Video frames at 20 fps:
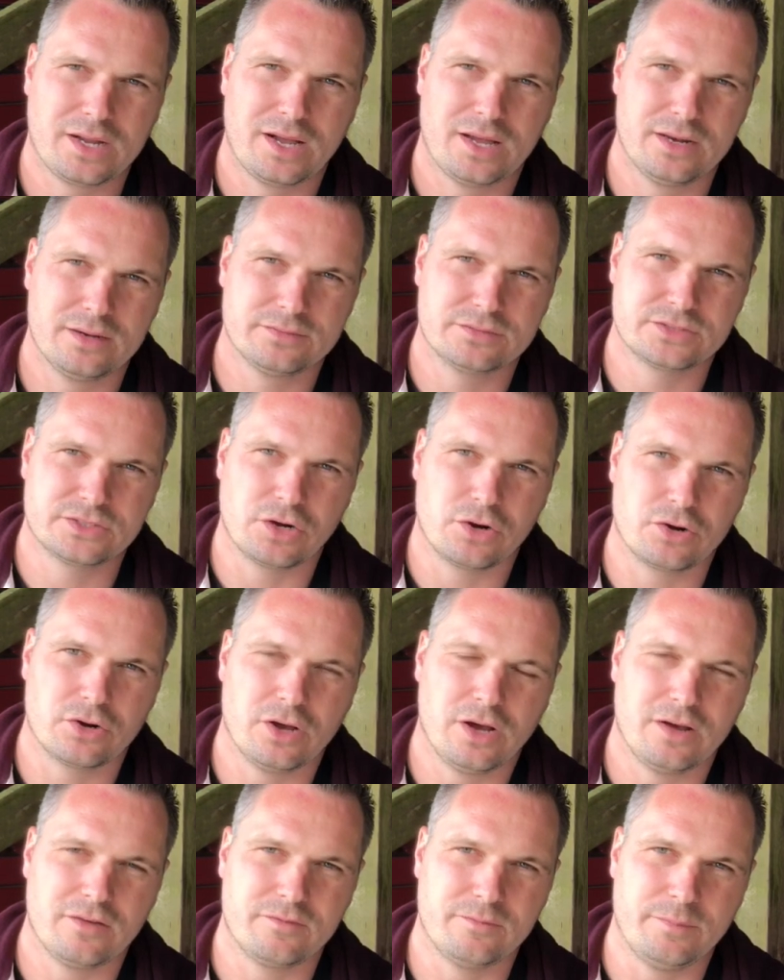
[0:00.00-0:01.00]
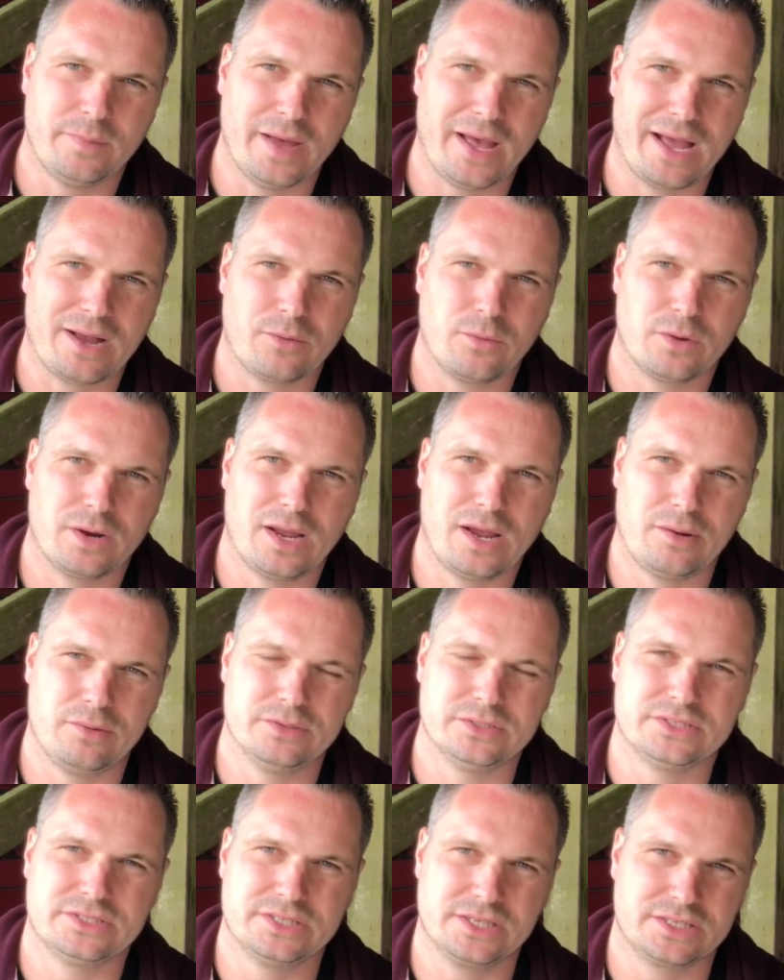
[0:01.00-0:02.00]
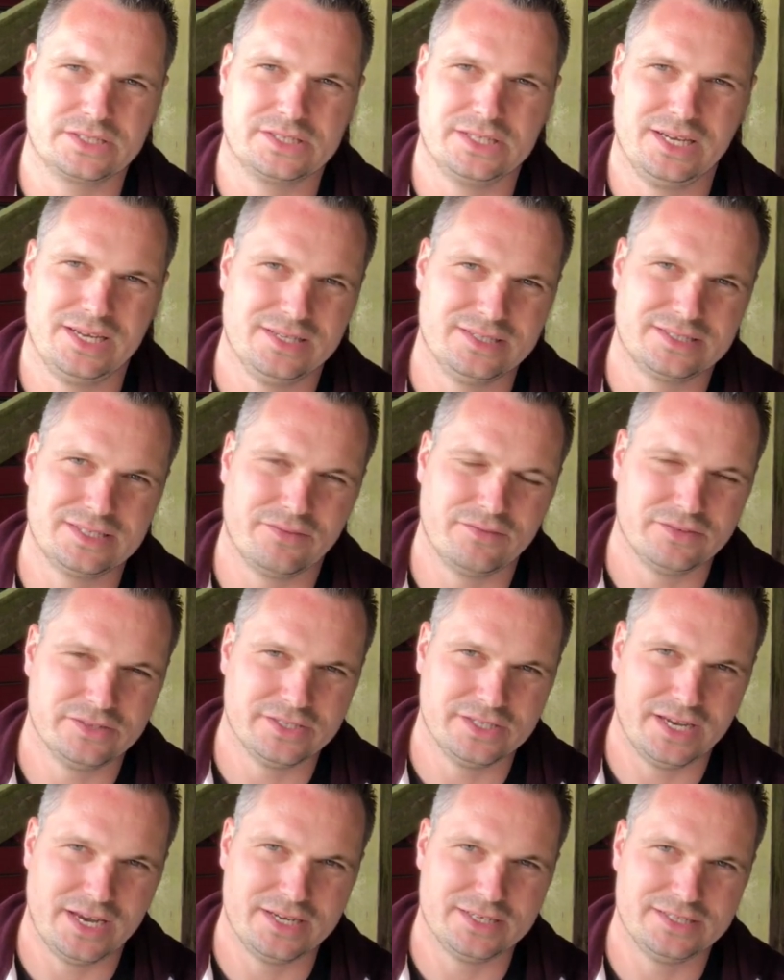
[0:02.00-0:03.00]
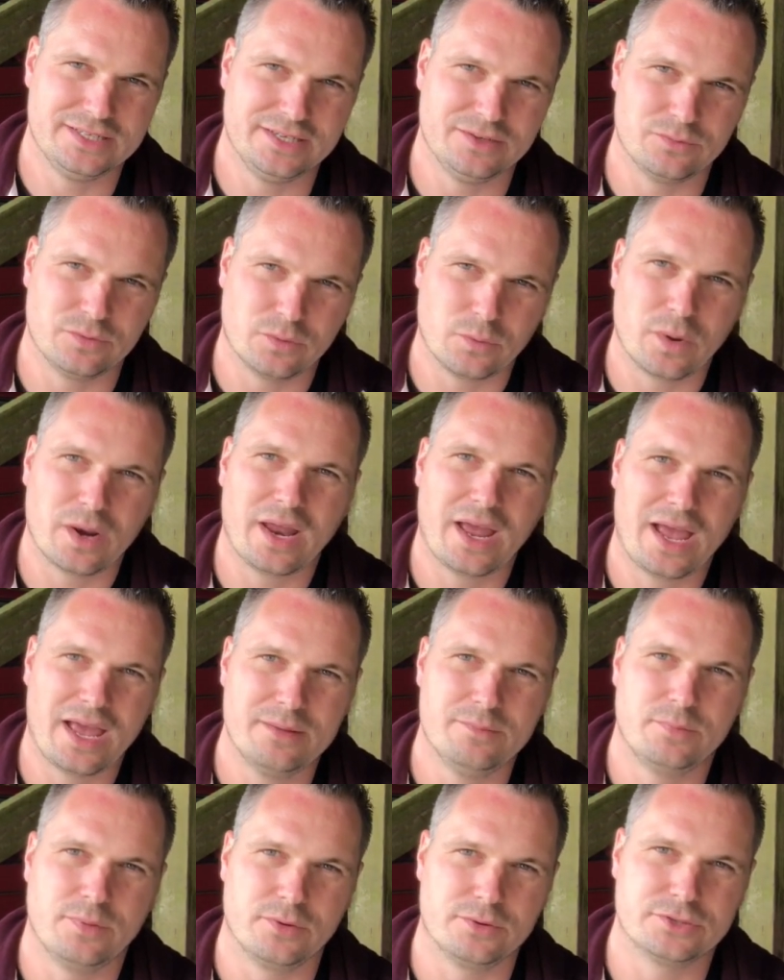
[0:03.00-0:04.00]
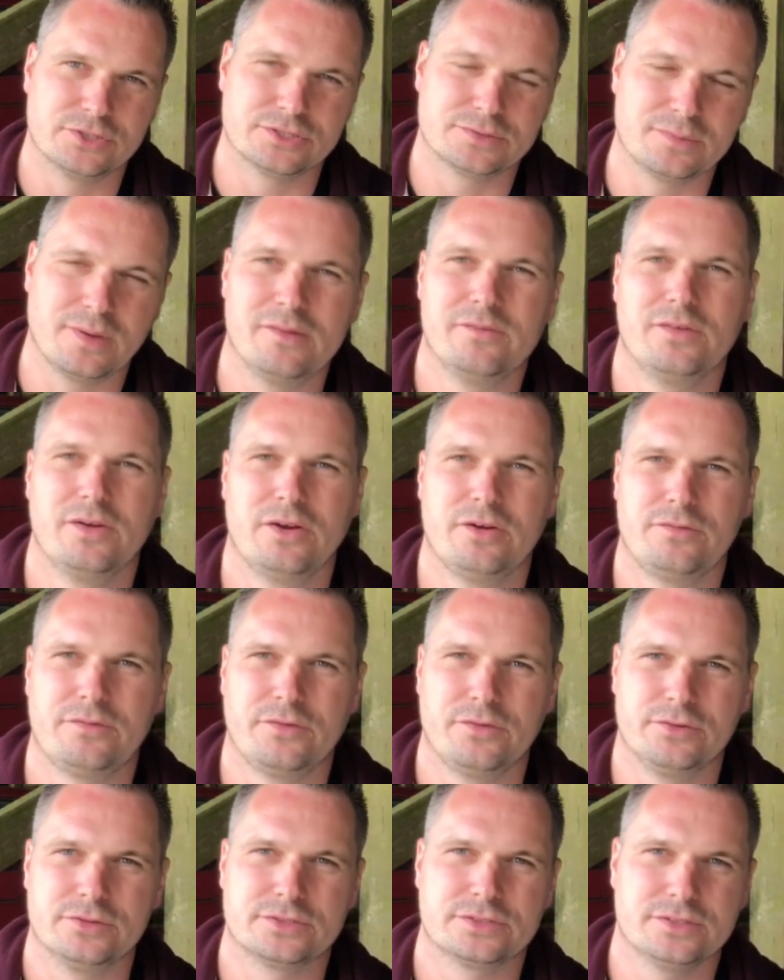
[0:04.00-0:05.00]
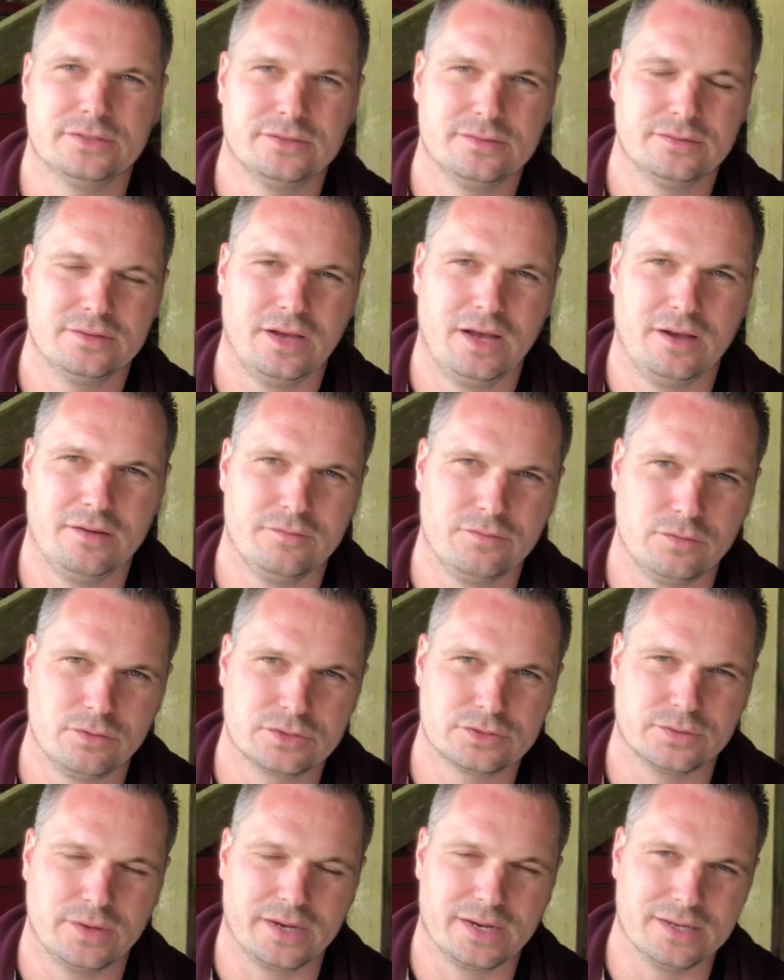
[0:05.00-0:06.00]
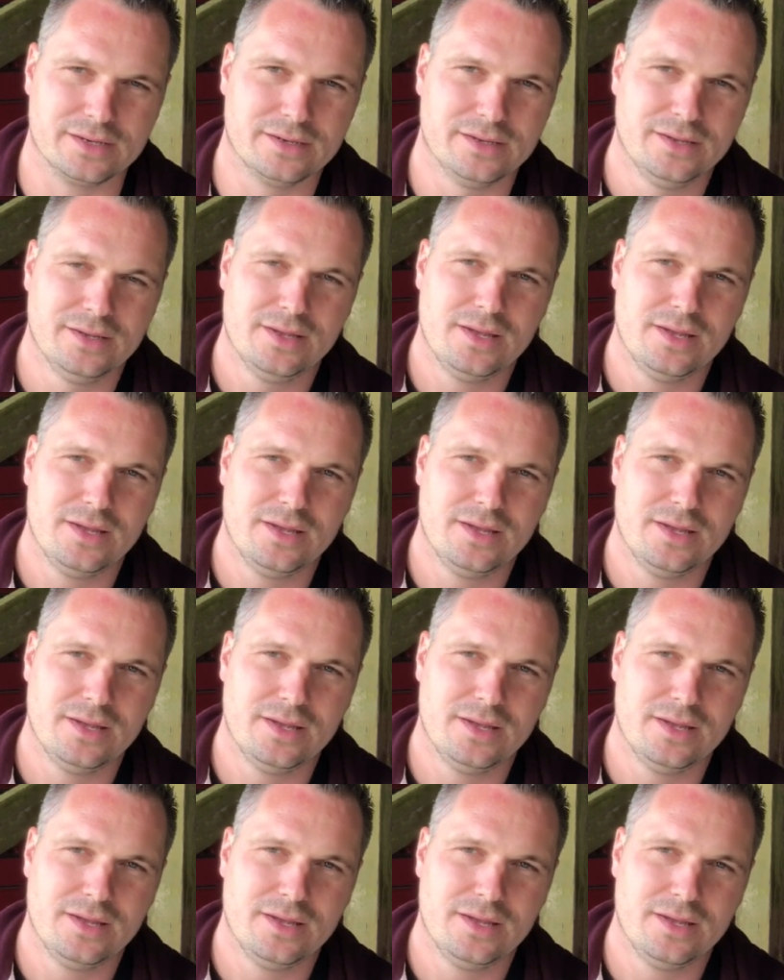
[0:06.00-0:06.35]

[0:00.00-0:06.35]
to kind of start off back when I was 16, 17, 18, when I had purchased my very first Volkswagen.